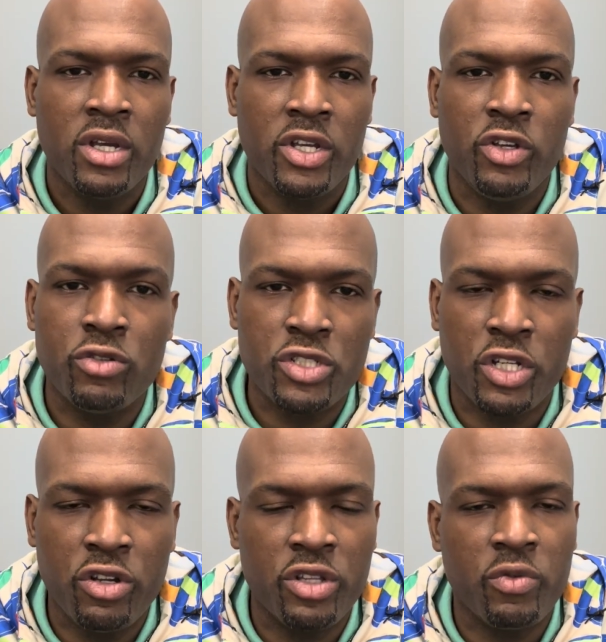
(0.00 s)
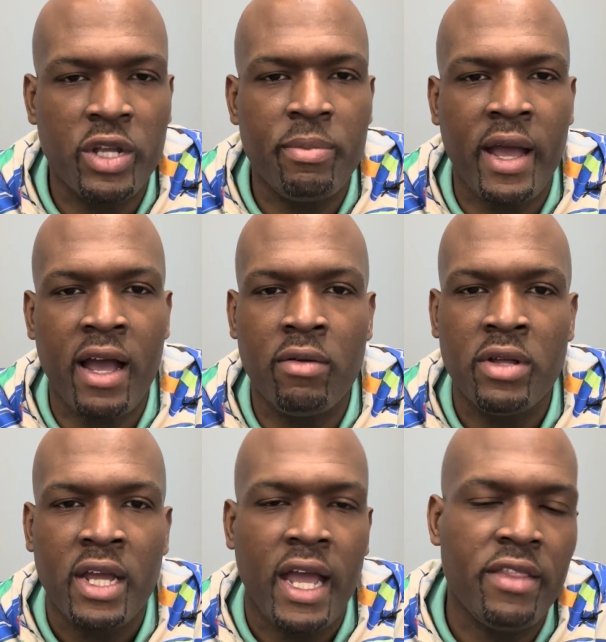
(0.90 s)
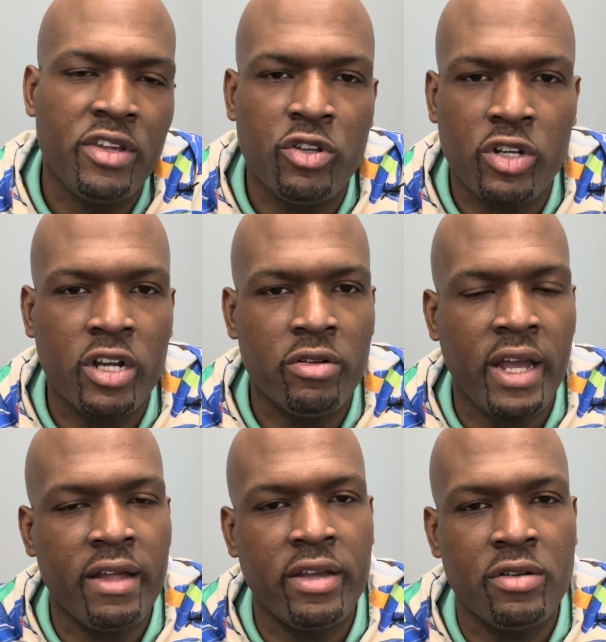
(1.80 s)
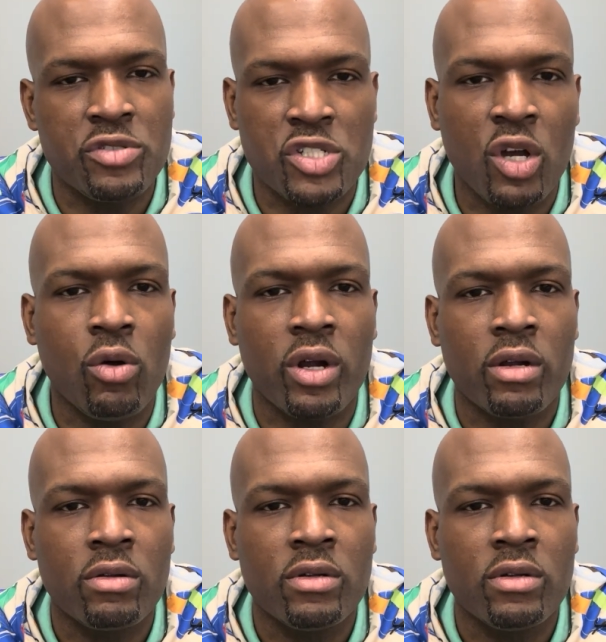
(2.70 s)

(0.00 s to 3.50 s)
You'll secure the rebound, and then you'll go down there and score.